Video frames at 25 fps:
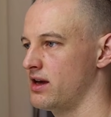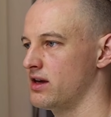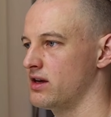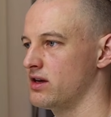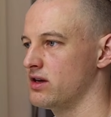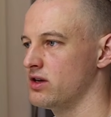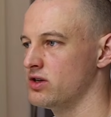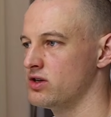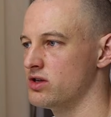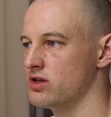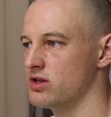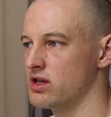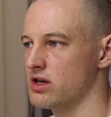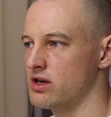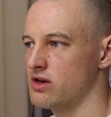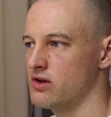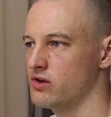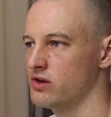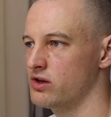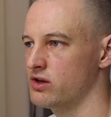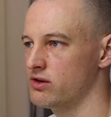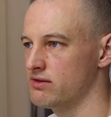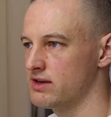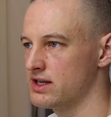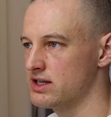You do the
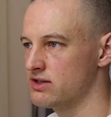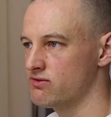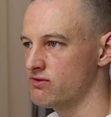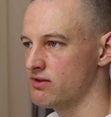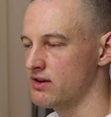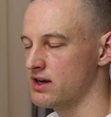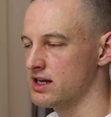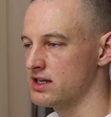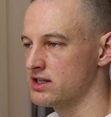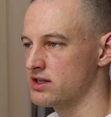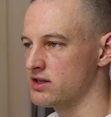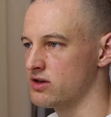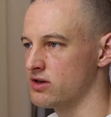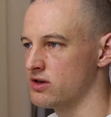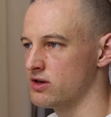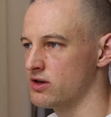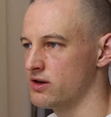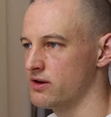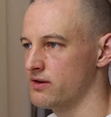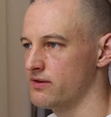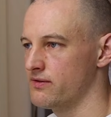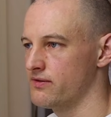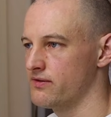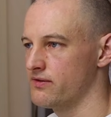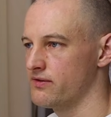Q risk-free
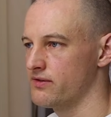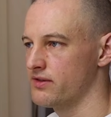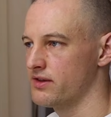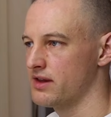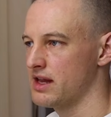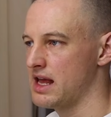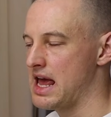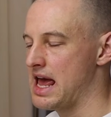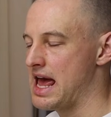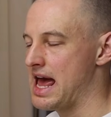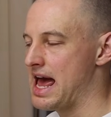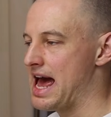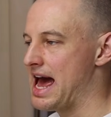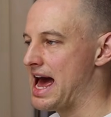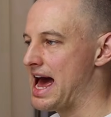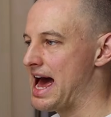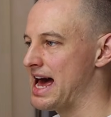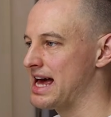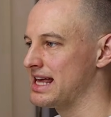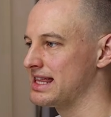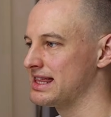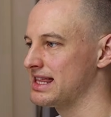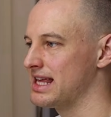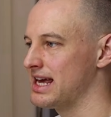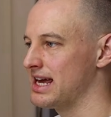score,
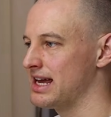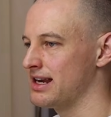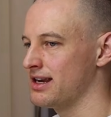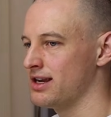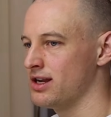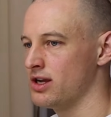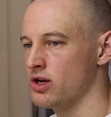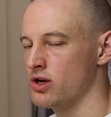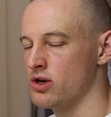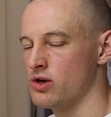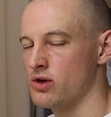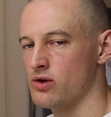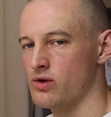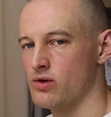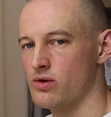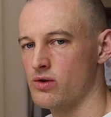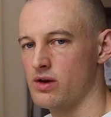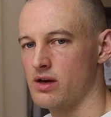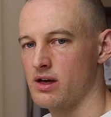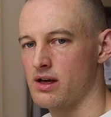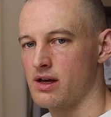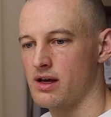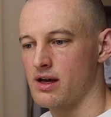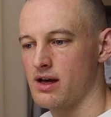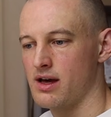and then you
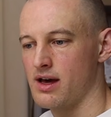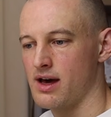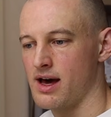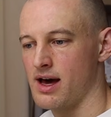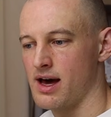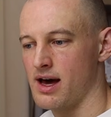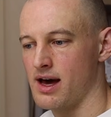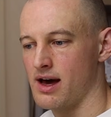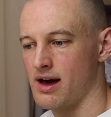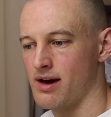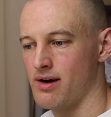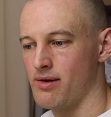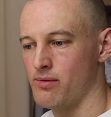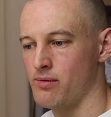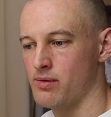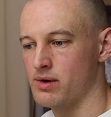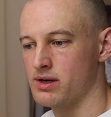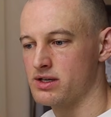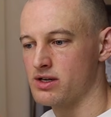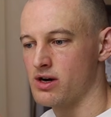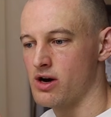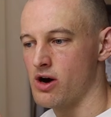would